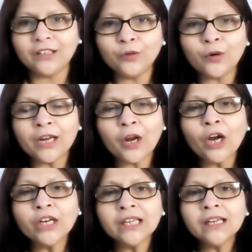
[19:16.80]
You are
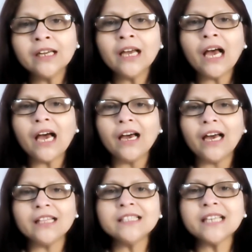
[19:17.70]
not
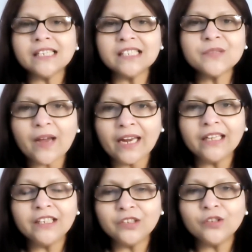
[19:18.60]

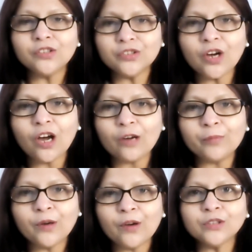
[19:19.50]
unsatisfied in your job
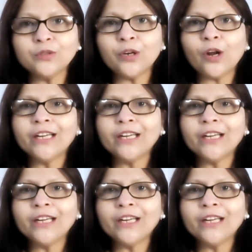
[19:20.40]
because you're